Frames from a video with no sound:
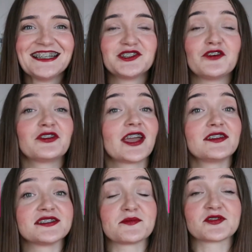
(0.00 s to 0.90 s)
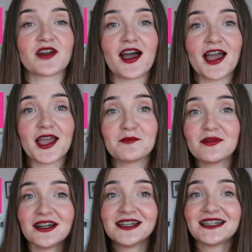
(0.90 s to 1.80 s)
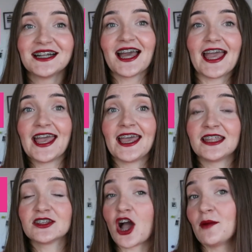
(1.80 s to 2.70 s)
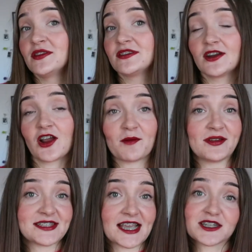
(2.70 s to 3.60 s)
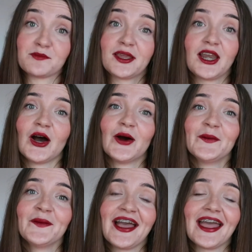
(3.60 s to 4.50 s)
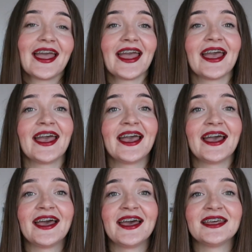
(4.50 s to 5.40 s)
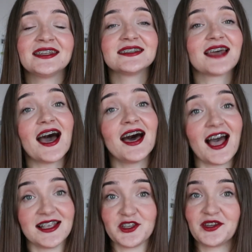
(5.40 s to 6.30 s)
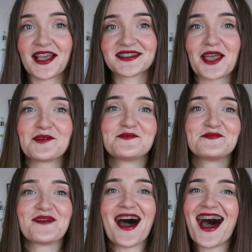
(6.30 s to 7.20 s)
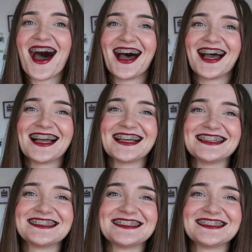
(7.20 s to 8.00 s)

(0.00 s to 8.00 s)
Don't forget to subscribe and comment in the comment section below. And I'll see you next time. Bye!